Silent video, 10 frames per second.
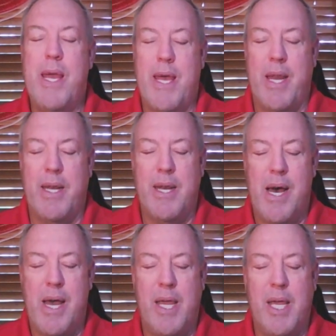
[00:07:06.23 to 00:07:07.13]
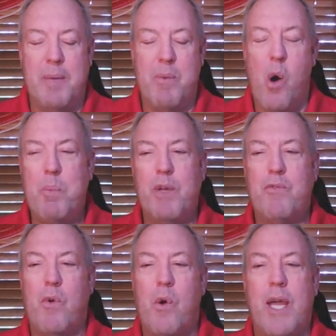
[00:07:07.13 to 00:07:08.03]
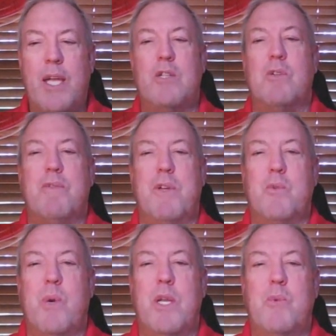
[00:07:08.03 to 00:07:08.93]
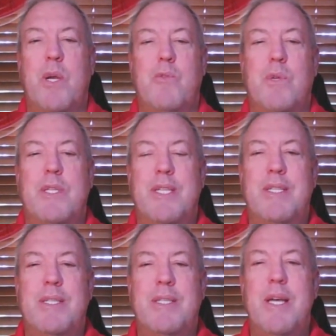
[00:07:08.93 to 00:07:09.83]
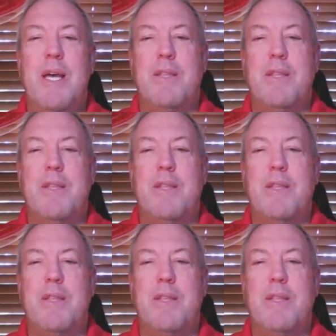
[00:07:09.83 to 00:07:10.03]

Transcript: And I am hoping for a terrific 2023 season.